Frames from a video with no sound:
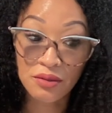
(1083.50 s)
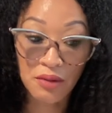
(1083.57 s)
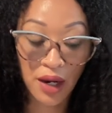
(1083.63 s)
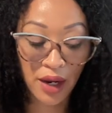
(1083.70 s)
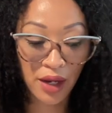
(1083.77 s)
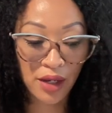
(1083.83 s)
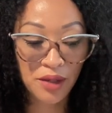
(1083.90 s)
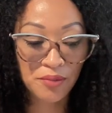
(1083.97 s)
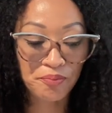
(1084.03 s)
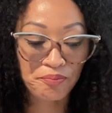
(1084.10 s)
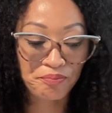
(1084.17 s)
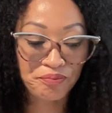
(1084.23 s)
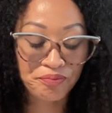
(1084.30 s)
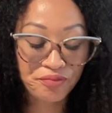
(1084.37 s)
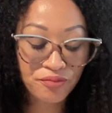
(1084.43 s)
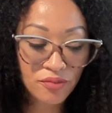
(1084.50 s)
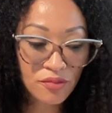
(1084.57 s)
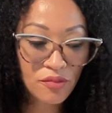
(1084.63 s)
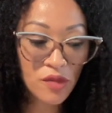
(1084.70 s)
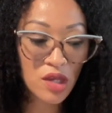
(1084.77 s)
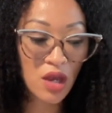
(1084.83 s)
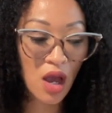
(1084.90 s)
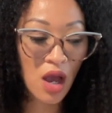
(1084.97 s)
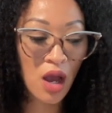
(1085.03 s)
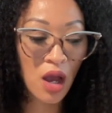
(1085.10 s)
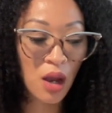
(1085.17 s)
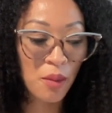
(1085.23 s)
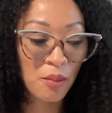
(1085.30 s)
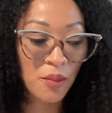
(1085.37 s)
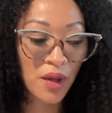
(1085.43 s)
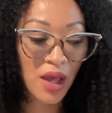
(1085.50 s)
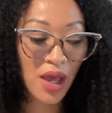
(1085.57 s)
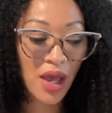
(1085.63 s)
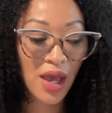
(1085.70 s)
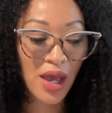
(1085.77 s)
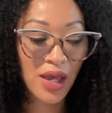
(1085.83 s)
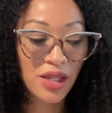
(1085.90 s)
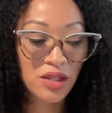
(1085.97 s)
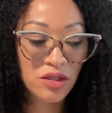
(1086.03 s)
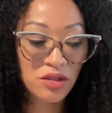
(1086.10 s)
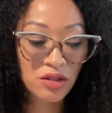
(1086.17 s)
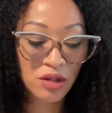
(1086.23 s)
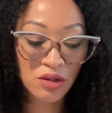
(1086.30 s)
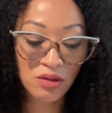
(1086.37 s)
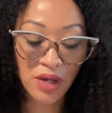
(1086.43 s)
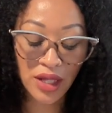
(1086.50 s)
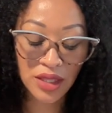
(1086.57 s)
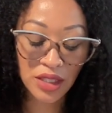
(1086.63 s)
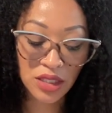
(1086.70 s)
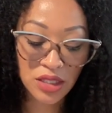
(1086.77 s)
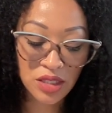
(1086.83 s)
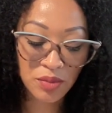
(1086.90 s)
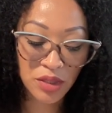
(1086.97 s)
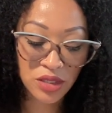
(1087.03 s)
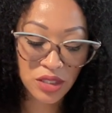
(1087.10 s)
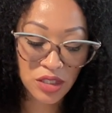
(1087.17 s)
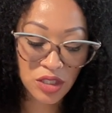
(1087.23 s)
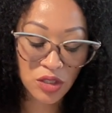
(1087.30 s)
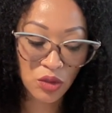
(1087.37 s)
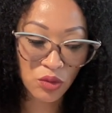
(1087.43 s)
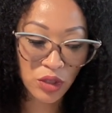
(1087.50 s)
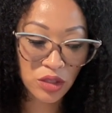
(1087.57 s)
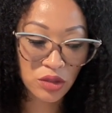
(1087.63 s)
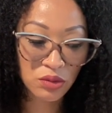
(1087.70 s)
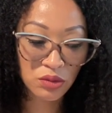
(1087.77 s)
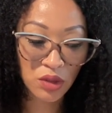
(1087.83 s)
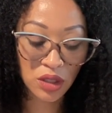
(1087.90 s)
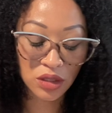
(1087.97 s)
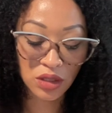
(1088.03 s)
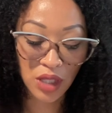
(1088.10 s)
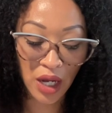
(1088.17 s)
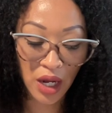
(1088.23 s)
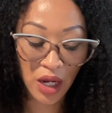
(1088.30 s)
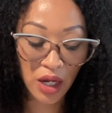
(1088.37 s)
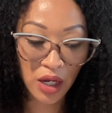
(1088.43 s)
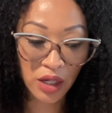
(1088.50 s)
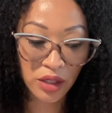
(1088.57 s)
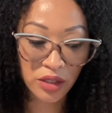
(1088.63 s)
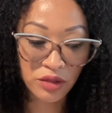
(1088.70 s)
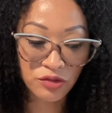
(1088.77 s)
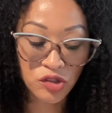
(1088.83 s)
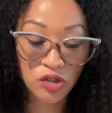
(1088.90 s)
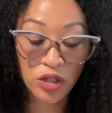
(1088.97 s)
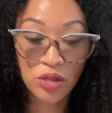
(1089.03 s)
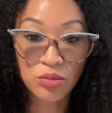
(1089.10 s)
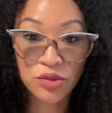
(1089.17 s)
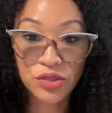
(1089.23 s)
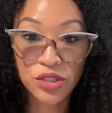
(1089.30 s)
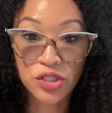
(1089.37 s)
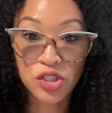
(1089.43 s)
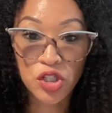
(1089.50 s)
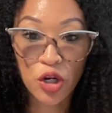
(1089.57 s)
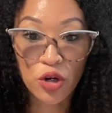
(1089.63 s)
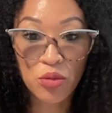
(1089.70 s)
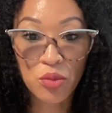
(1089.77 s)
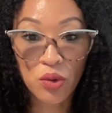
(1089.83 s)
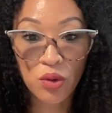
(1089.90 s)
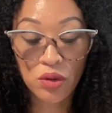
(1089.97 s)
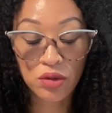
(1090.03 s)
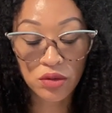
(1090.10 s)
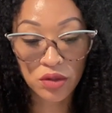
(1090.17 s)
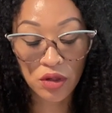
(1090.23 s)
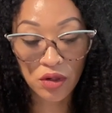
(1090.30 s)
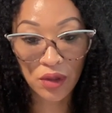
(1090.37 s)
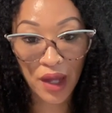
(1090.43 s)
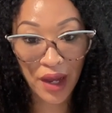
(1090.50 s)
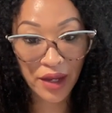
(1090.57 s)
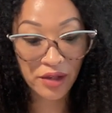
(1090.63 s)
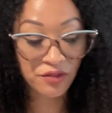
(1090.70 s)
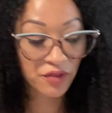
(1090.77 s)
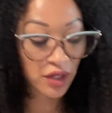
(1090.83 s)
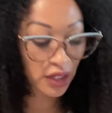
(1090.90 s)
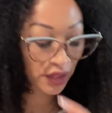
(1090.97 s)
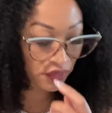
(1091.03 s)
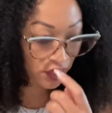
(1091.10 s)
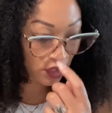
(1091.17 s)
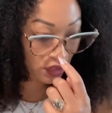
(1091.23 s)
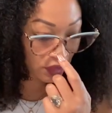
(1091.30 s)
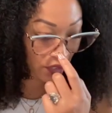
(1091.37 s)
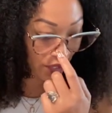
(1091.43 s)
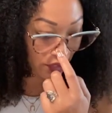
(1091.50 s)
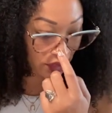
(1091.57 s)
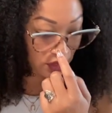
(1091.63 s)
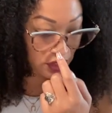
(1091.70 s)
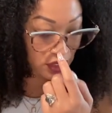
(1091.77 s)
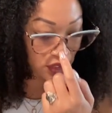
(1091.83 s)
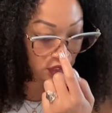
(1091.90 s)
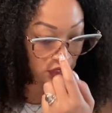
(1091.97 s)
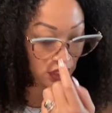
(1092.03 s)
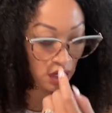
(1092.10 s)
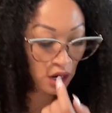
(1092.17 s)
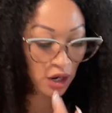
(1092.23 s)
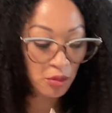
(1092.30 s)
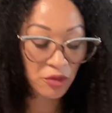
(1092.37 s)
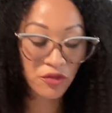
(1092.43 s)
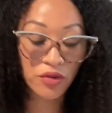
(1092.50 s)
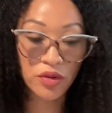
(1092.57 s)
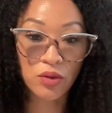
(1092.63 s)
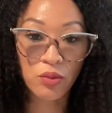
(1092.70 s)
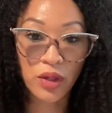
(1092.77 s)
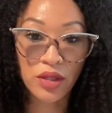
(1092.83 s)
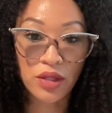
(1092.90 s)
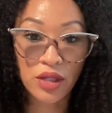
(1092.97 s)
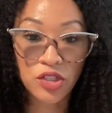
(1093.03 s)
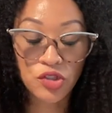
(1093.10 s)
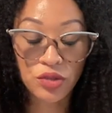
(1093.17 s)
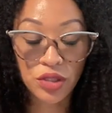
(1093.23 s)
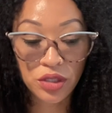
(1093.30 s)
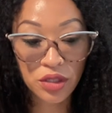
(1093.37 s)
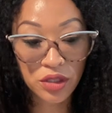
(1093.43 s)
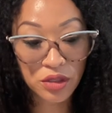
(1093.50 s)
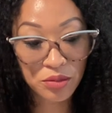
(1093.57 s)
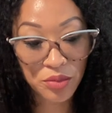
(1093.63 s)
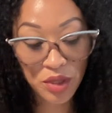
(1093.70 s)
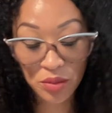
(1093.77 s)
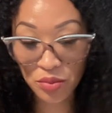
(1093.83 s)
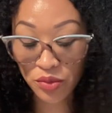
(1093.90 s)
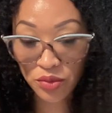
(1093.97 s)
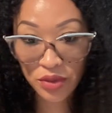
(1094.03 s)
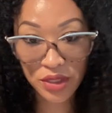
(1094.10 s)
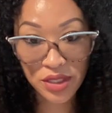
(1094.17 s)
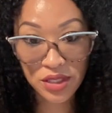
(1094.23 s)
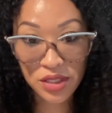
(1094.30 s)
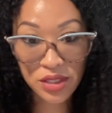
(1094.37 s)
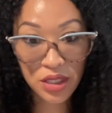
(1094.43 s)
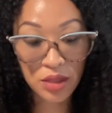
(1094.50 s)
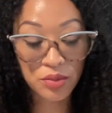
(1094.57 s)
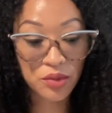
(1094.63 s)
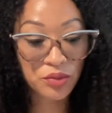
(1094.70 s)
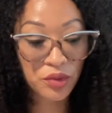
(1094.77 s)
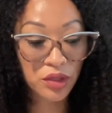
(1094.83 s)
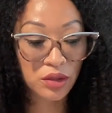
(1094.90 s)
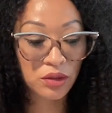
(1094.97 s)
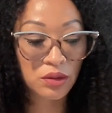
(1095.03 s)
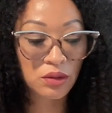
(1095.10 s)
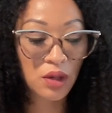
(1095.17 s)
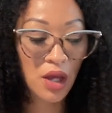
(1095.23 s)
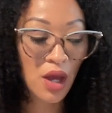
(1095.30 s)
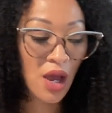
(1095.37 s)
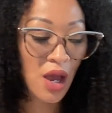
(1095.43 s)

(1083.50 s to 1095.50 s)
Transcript: right? I think this person's going through a lot of troubles and turmoil in their life. And I think a lot of this is karma for the way they treated other people. Let's just keep it real.